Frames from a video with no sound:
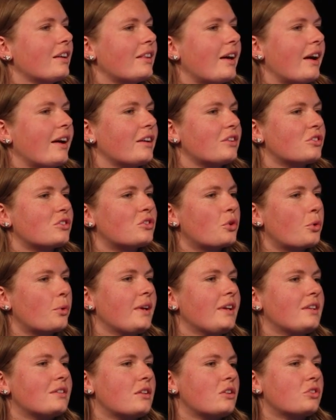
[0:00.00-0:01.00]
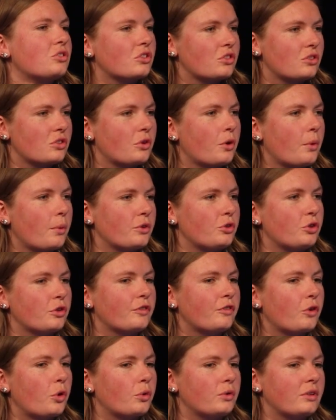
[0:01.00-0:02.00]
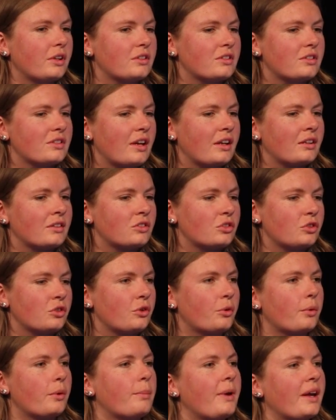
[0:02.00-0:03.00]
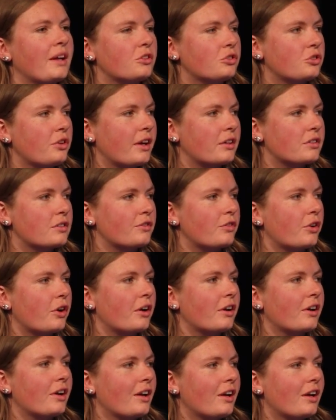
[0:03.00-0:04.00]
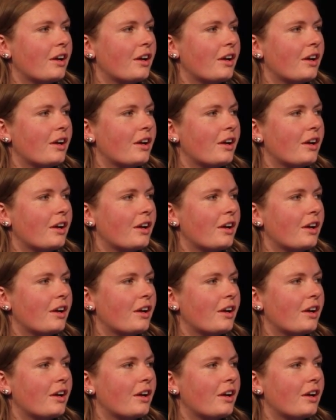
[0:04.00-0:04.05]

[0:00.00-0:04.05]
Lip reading: that it's so easier just to go on your phone and send, a bank transfer.